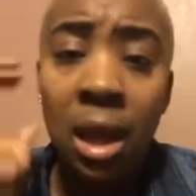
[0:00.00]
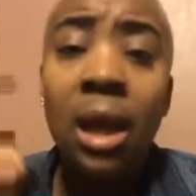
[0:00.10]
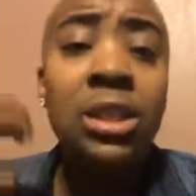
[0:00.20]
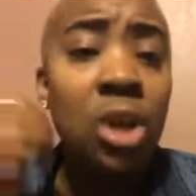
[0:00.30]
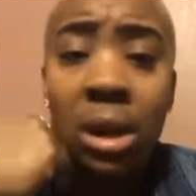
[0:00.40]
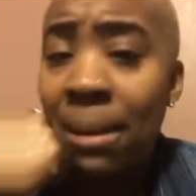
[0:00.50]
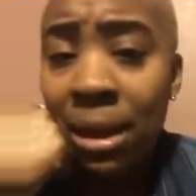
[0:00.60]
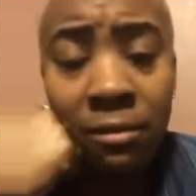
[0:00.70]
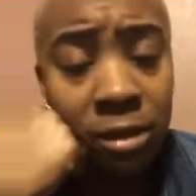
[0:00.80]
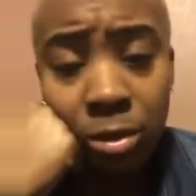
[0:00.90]
it's all
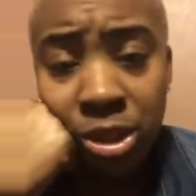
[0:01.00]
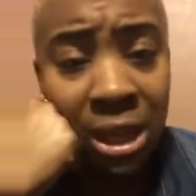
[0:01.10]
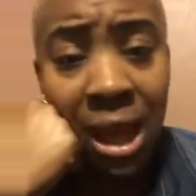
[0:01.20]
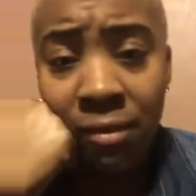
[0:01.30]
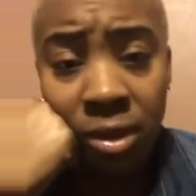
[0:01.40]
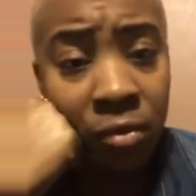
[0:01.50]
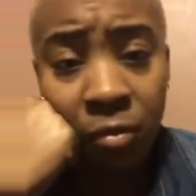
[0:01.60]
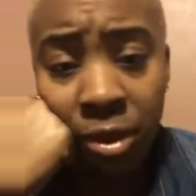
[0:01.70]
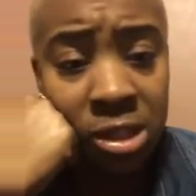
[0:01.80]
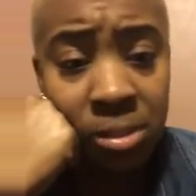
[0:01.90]
about evolution. I have good
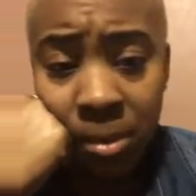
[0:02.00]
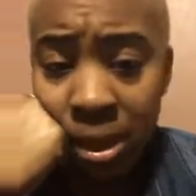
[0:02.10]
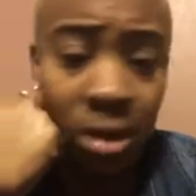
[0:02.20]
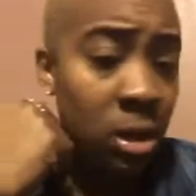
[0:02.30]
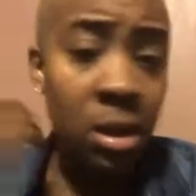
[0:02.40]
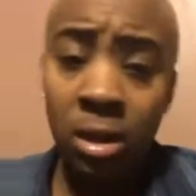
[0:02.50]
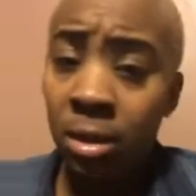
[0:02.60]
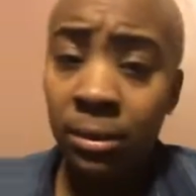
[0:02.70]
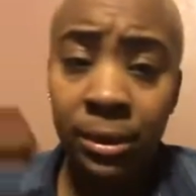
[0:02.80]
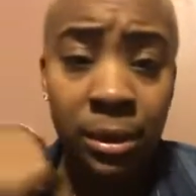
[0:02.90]
friends, but,
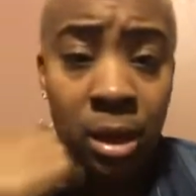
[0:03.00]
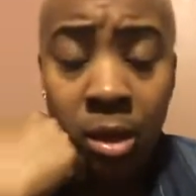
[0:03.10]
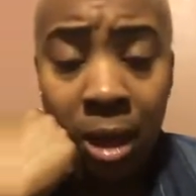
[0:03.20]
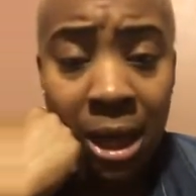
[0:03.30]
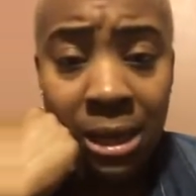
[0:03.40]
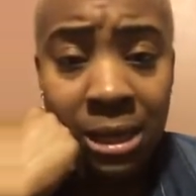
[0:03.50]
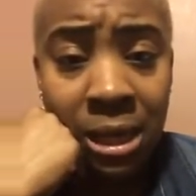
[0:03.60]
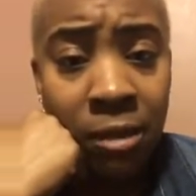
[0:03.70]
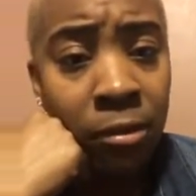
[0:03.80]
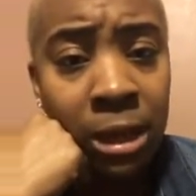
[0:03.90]
you know, I need to
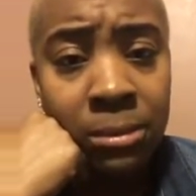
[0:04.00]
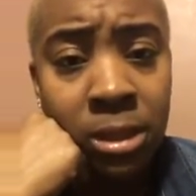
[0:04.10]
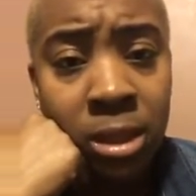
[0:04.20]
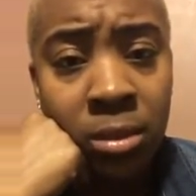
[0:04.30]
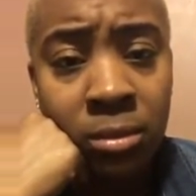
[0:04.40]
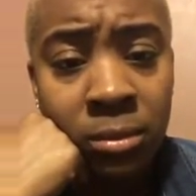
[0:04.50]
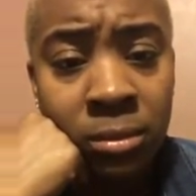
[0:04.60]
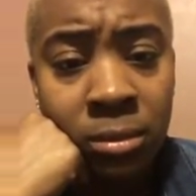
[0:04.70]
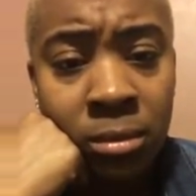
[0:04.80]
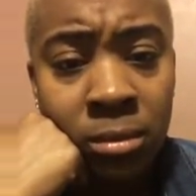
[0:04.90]
level up too.
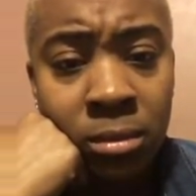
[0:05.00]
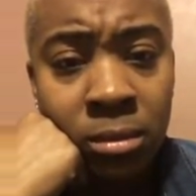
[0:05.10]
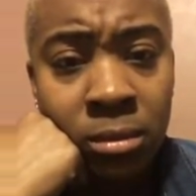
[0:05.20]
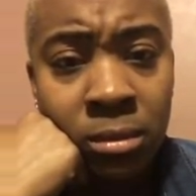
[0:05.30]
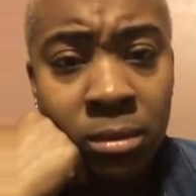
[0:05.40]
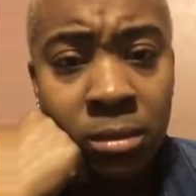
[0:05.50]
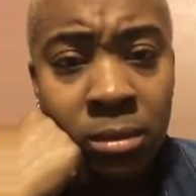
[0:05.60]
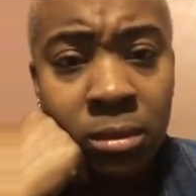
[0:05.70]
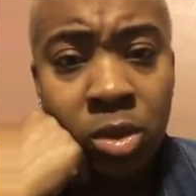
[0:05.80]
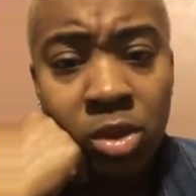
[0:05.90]

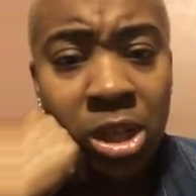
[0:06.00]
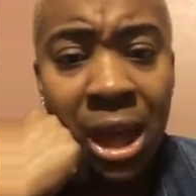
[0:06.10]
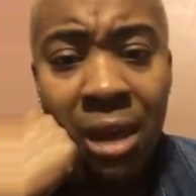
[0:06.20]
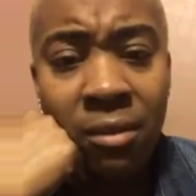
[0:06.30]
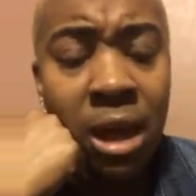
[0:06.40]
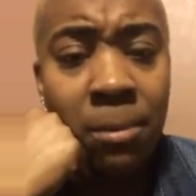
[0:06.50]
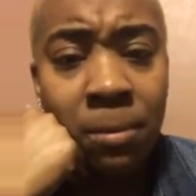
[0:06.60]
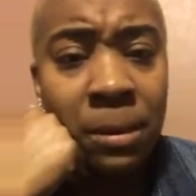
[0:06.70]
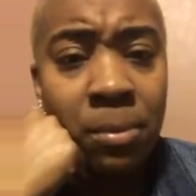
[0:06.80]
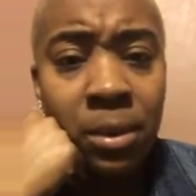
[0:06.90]
You should have a couple
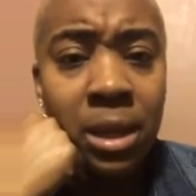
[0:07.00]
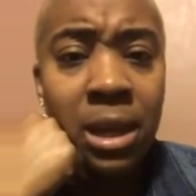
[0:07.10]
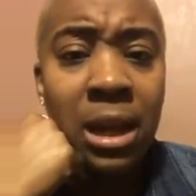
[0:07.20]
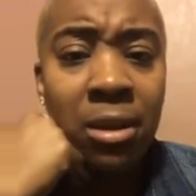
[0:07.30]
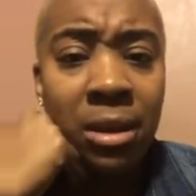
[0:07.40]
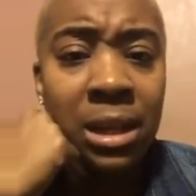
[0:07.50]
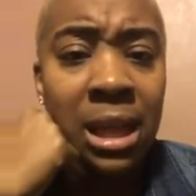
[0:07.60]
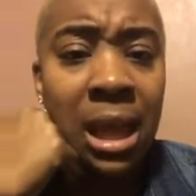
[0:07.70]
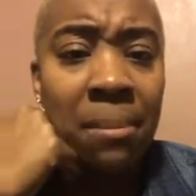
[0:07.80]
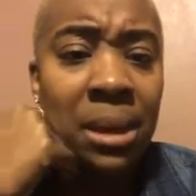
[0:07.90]
people in your area
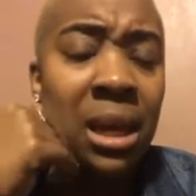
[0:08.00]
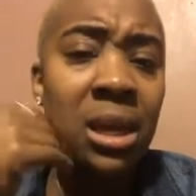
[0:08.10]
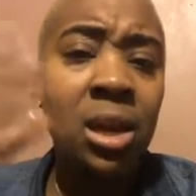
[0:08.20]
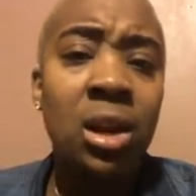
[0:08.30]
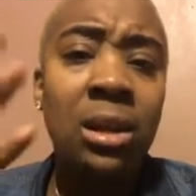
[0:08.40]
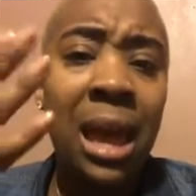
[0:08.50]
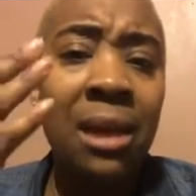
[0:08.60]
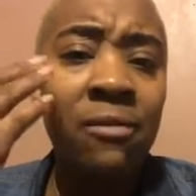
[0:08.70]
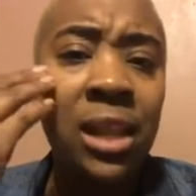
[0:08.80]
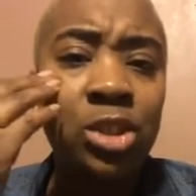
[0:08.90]
that, I mean, in your
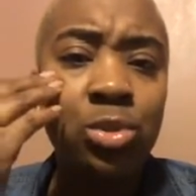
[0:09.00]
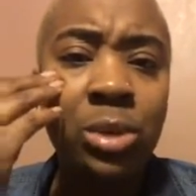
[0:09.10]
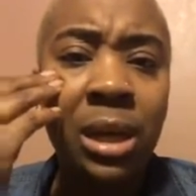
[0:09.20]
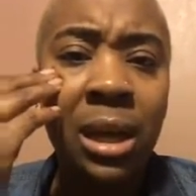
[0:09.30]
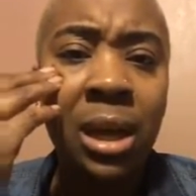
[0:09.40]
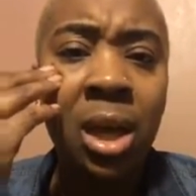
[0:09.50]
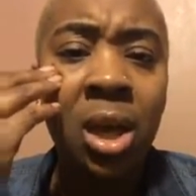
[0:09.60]
life that you can